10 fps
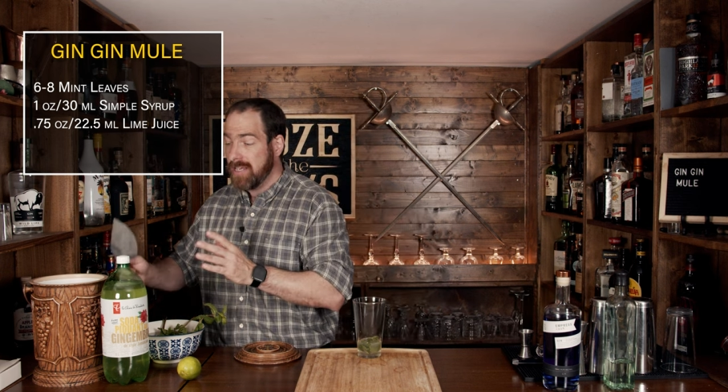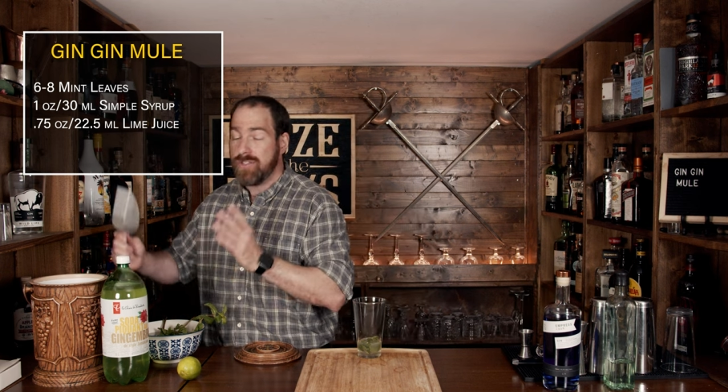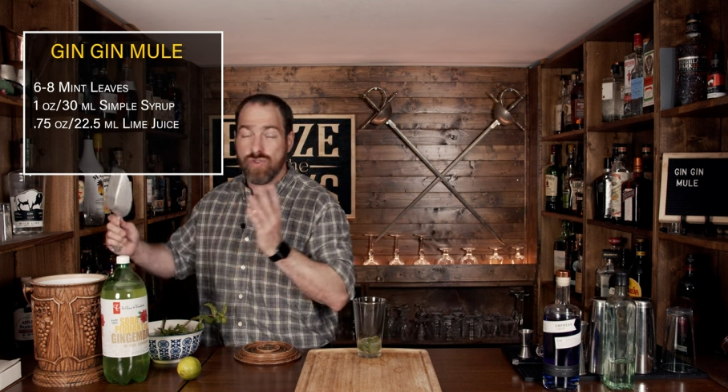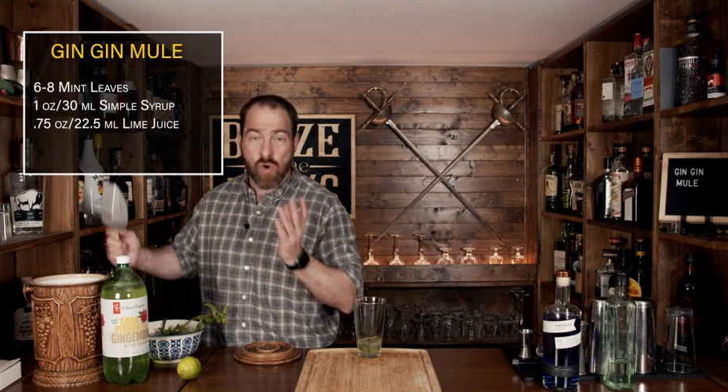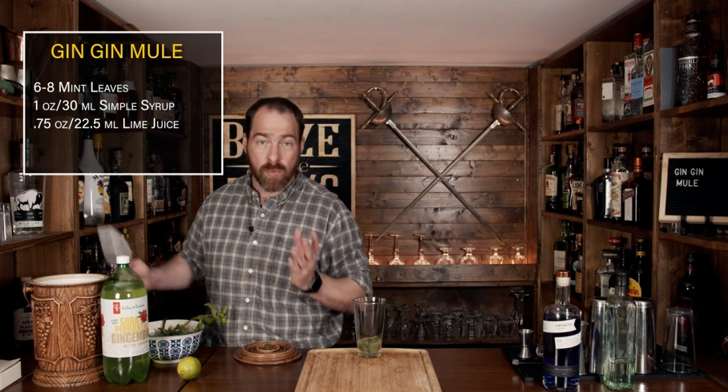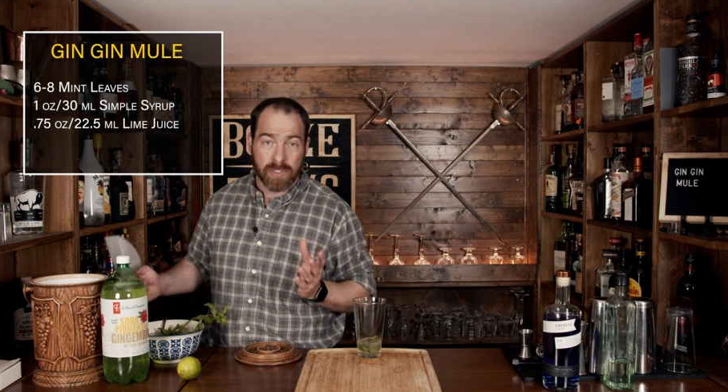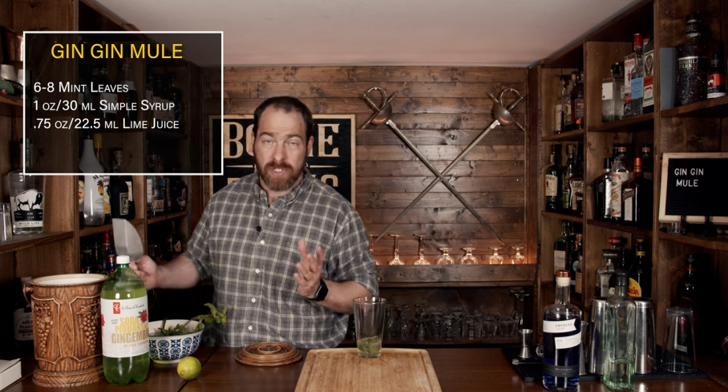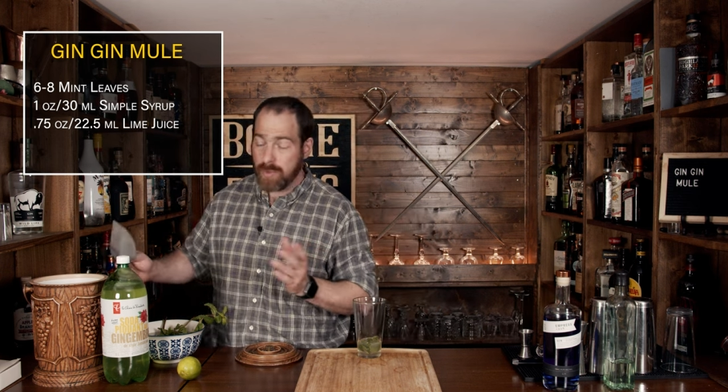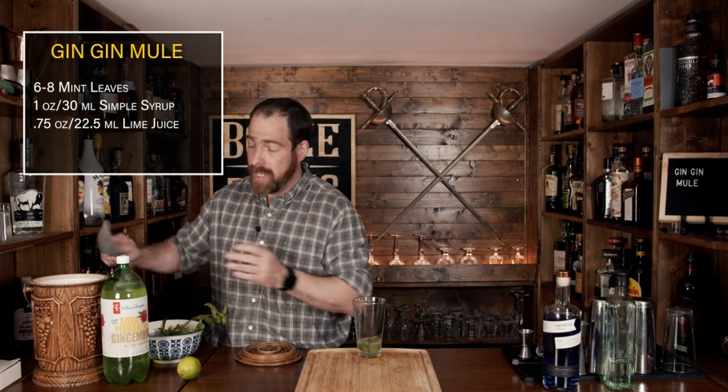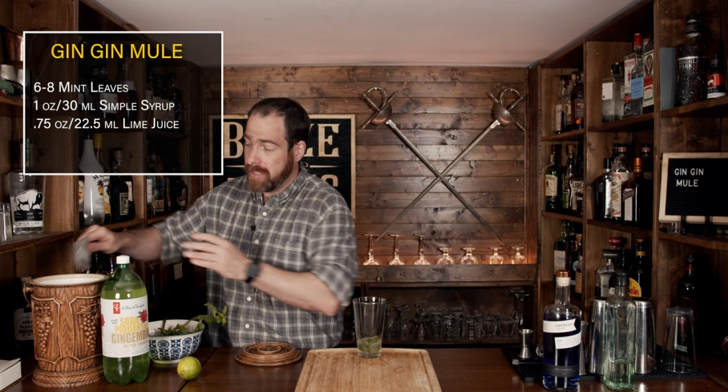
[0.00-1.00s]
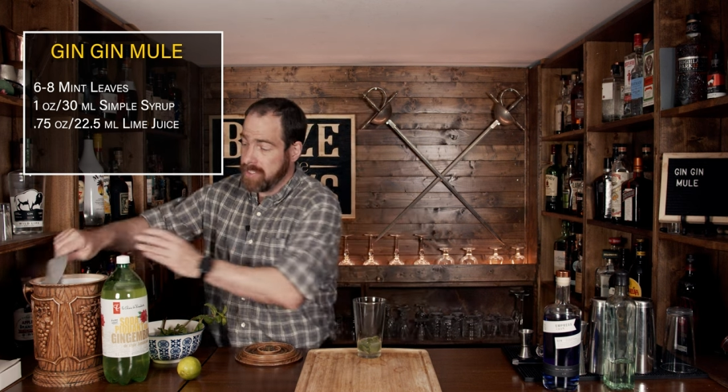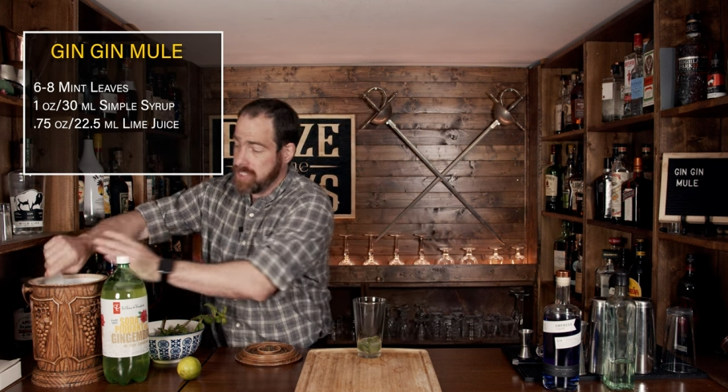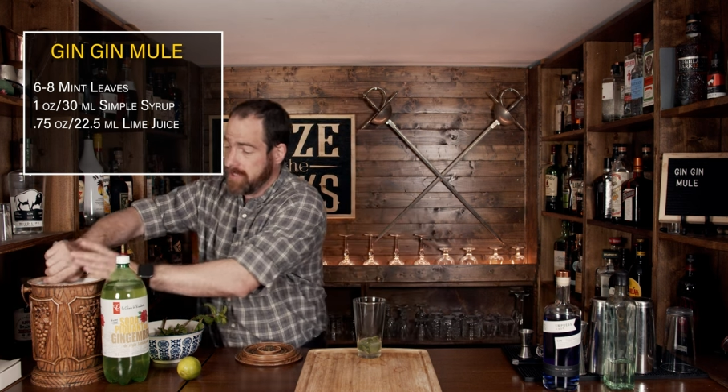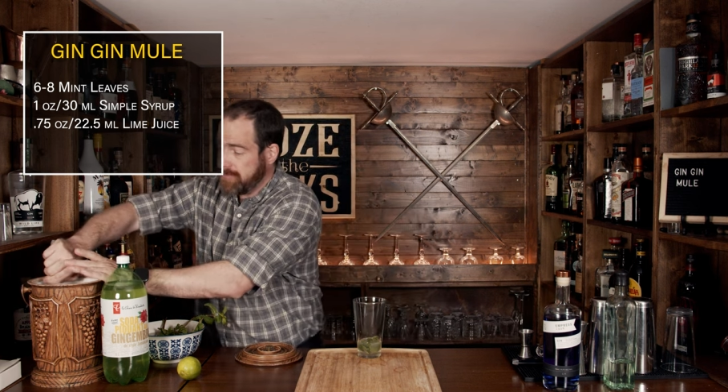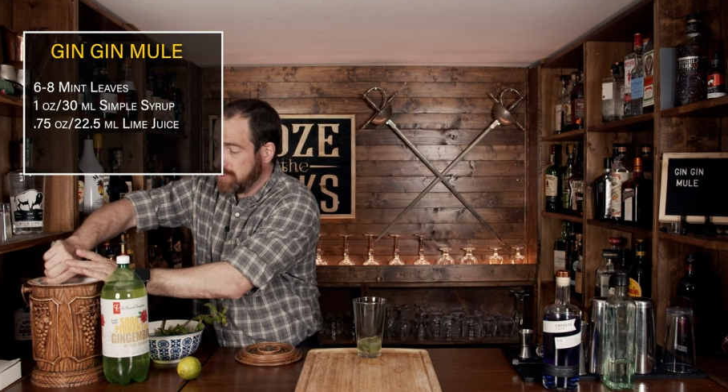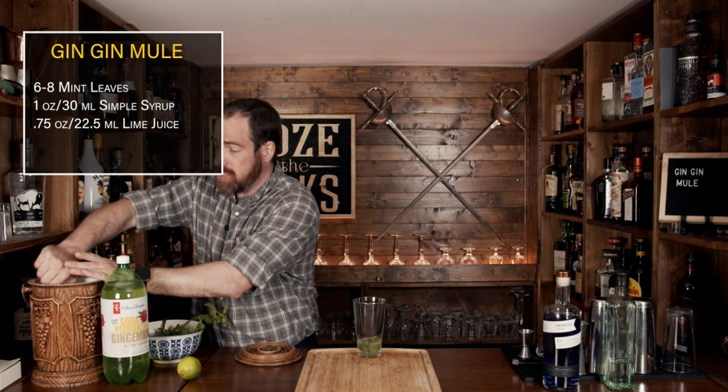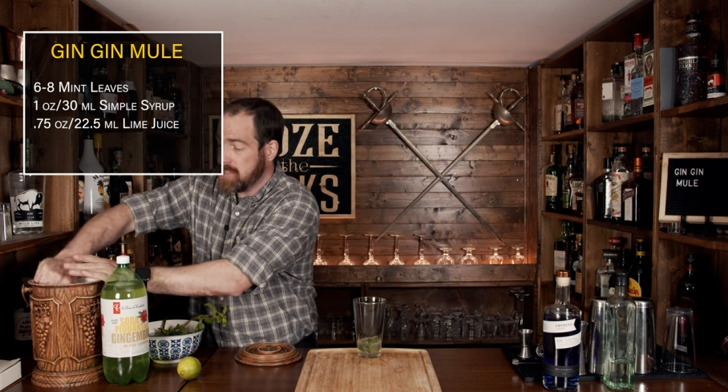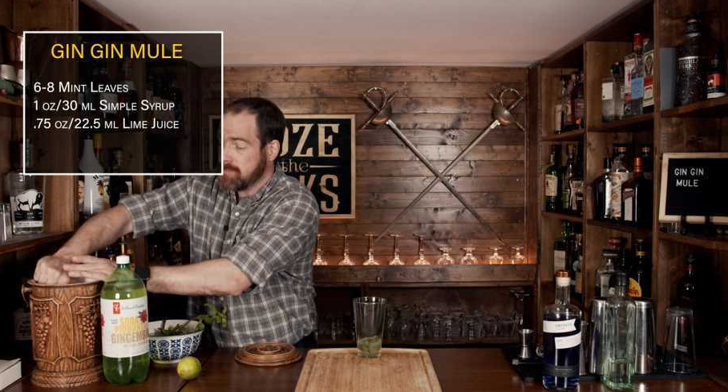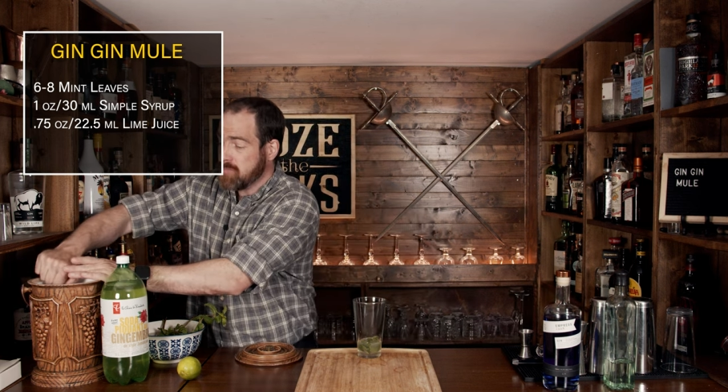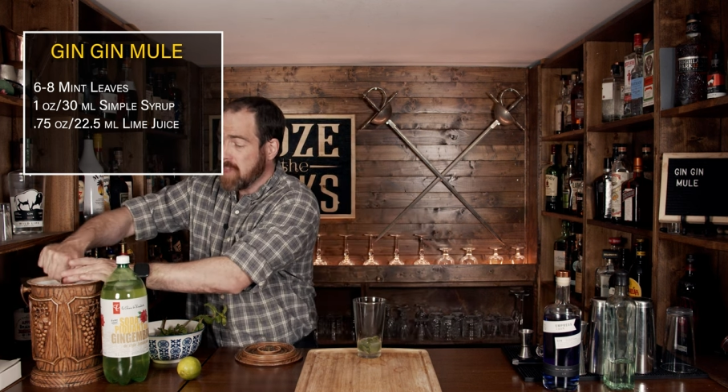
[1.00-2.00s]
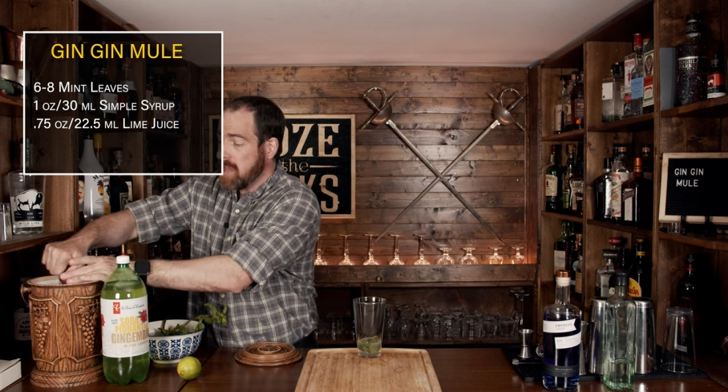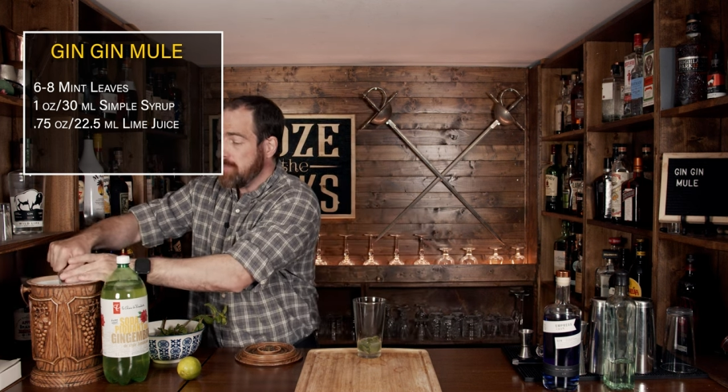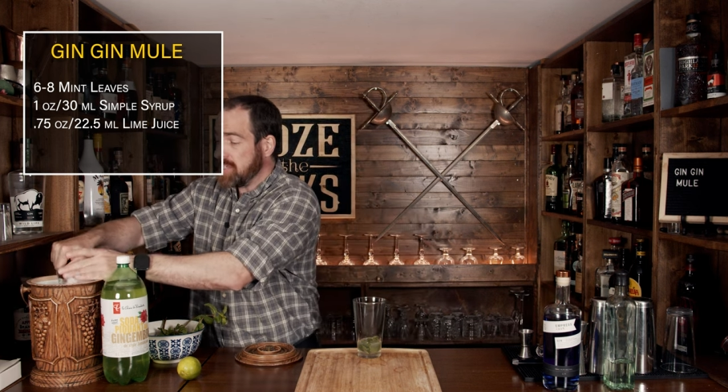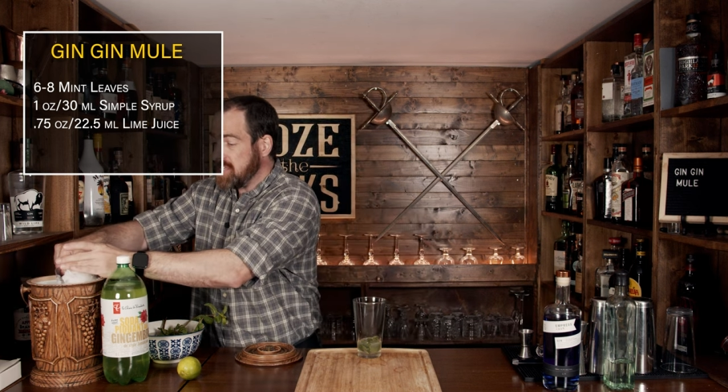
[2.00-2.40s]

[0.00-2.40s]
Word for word: Normally you would add the gin first, but